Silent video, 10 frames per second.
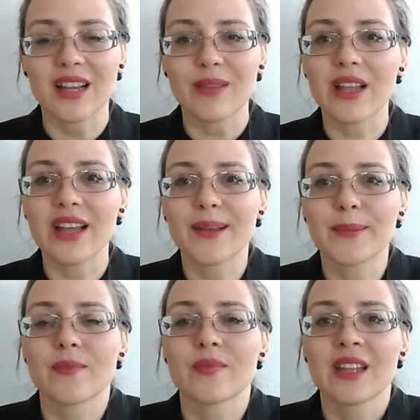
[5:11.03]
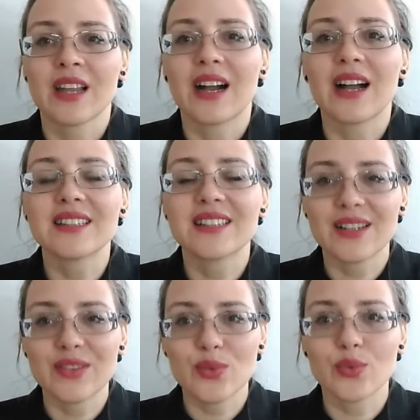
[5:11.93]
I'm like, I
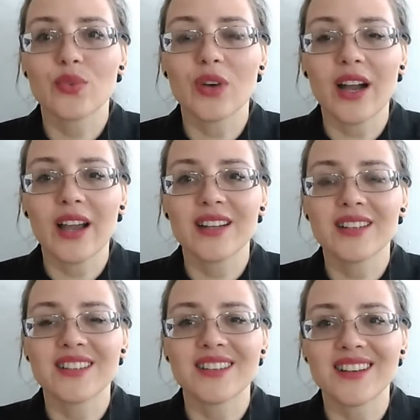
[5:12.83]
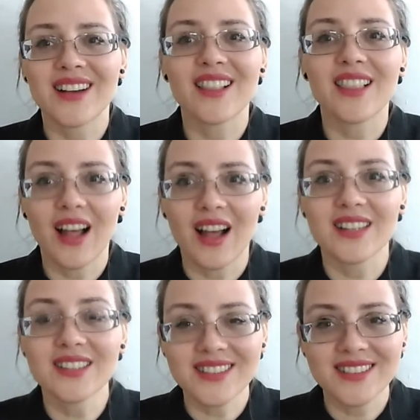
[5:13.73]
tend to fight a
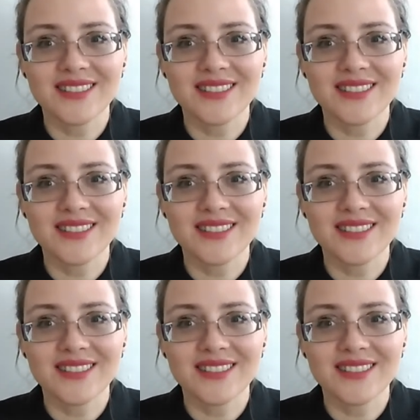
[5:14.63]
lot.